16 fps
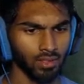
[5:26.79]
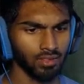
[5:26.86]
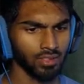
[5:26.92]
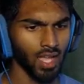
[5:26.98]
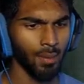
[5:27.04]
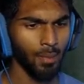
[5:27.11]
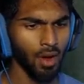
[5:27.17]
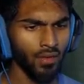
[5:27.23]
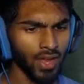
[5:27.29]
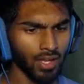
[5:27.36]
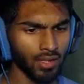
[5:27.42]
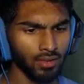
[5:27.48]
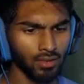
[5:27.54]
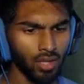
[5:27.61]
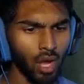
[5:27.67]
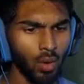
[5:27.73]
Stop moving.
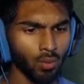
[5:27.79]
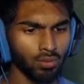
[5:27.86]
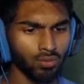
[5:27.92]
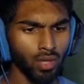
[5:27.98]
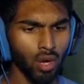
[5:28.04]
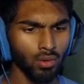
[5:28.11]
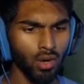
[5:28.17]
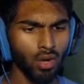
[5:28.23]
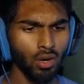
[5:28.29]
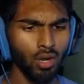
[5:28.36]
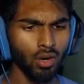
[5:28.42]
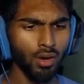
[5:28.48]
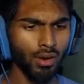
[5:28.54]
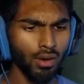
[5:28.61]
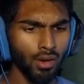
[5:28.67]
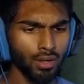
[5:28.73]
No, don't. No, no,
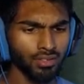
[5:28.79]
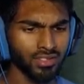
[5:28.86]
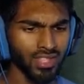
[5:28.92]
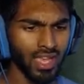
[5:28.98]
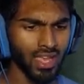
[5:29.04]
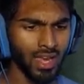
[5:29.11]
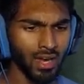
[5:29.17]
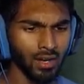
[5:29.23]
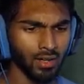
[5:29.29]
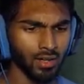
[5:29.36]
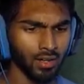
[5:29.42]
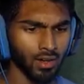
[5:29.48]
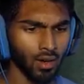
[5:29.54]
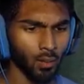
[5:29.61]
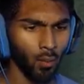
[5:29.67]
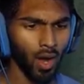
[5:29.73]
no, no, no. Stay here.
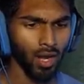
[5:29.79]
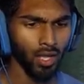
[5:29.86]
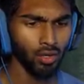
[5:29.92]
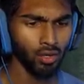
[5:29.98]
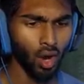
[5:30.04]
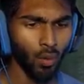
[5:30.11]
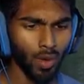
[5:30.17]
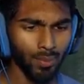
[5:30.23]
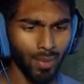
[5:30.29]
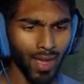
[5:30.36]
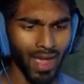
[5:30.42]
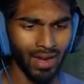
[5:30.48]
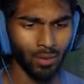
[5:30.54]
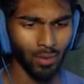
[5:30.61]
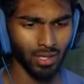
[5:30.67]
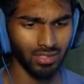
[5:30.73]
Why are you going
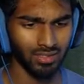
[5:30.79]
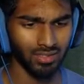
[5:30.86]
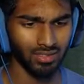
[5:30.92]
backwards?